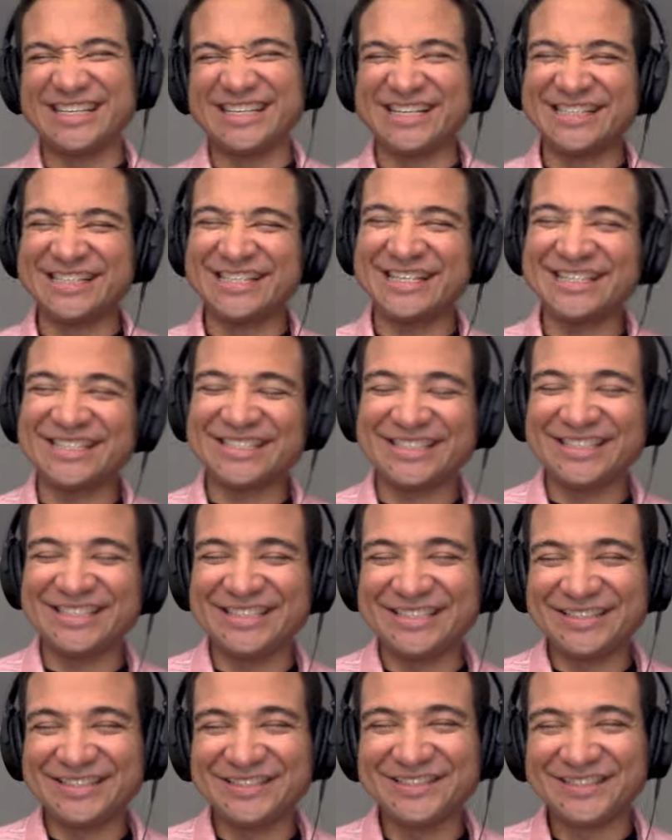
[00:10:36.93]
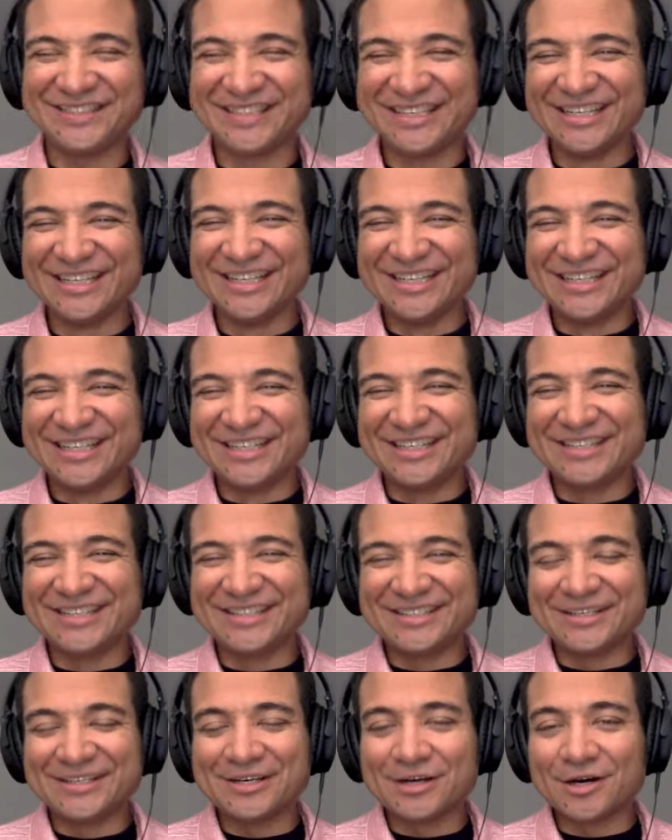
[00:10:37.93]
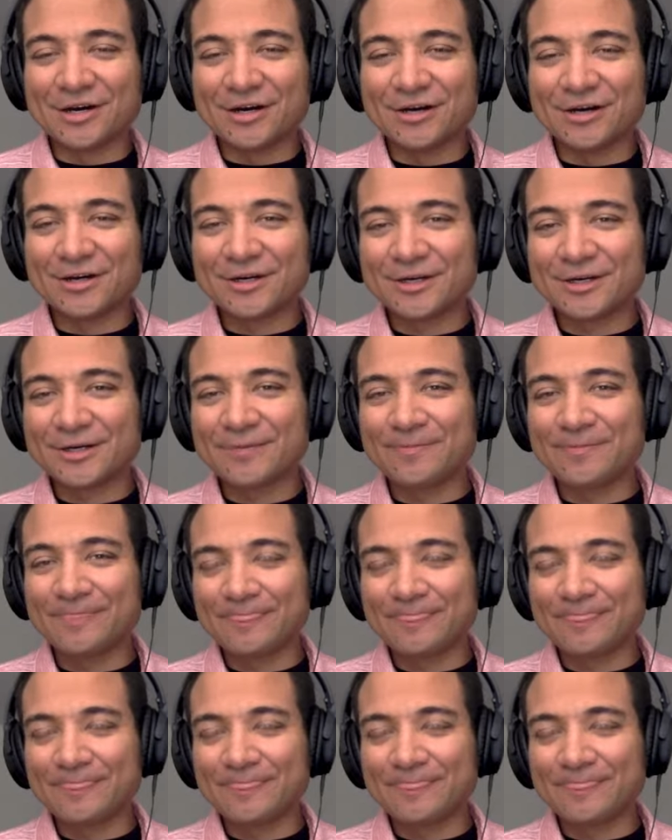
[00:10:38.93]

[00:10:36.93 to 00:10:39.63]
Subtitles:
that's actually due on our